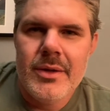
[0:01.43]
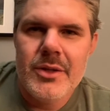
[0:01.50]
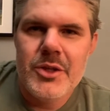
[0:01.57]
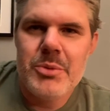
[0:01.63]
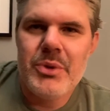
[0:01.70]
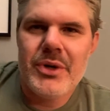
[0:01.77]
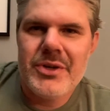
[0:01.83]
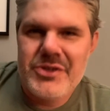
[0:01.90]
The
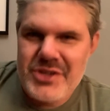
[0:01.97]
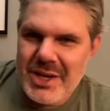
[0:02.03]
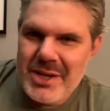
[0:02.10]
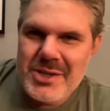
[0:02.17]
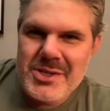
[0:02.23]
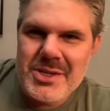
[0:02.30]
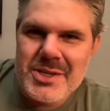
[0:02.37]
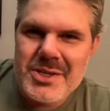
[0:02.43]
book of
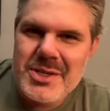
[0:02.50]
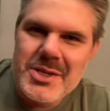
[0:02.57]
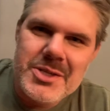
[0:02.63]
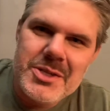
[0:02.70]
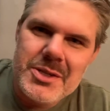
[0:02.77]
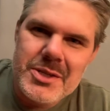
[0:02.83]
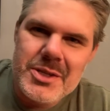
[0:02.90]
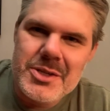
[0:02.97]
Genesis
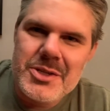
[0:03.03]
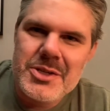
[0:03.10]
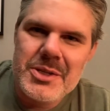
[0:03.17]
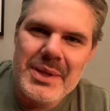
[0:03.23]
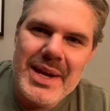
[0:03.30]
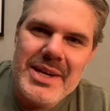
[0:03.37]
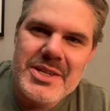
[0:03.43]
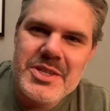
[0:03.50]
isn't the
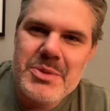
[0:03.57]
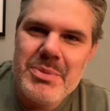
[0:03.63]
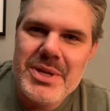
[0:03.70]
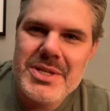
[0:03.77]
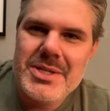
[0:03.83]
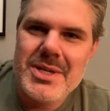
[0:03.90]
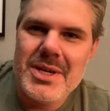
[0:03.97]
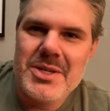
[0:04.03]
slightest
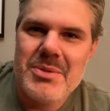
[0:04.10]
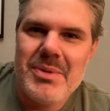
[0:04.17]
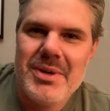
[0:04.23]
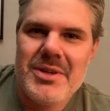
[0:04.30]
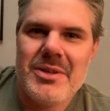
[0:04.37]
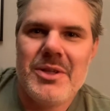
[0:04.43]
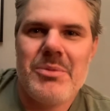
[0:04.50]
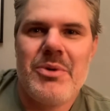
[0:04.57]
bit
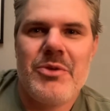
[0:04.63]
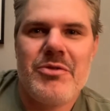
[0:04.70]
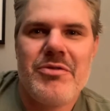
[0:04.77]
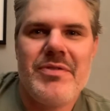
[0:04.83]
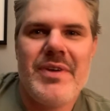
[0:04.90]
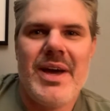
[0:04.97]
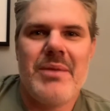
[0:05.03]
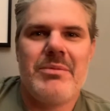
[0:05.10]
sentimental about
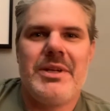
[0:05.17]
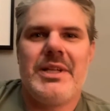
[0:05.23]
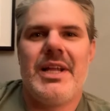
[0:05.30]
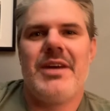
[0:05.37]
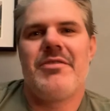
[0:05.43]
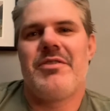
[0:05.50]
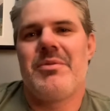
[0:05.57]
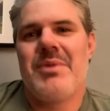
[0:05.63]
family
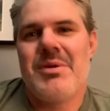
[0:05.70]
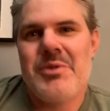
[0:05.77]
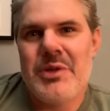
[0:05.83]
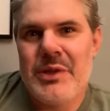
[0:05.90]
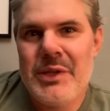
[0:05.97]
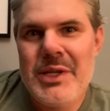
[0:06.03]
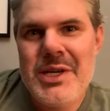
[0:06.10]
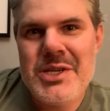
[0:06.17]
life, and maybe
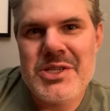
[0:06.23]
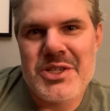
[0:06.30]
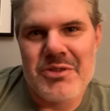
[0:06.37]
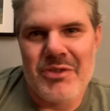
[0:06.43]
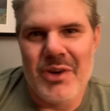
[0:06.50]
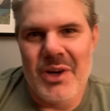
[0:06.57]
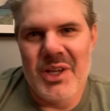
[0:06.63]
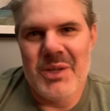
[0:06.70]
least of
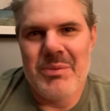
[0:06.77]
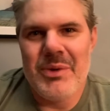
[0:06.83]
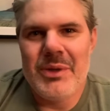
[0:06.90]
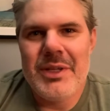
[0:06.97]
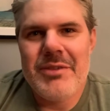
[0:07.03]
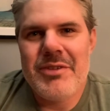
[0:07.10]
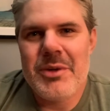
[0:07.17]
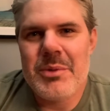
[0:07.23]
all about
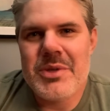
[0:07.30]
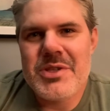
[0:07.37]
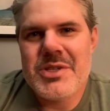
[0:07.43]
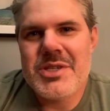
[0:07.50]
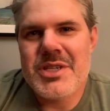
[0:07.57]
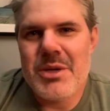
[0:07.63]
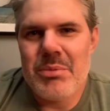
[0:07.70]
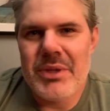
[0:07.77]
living with
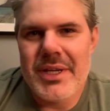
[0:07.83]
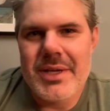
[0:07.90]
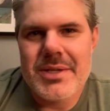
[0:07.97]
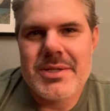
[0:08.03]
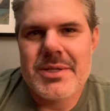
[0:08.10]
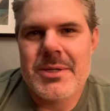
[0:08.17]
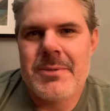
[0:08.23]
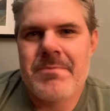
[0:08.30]

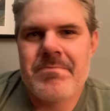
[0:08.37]
siblings.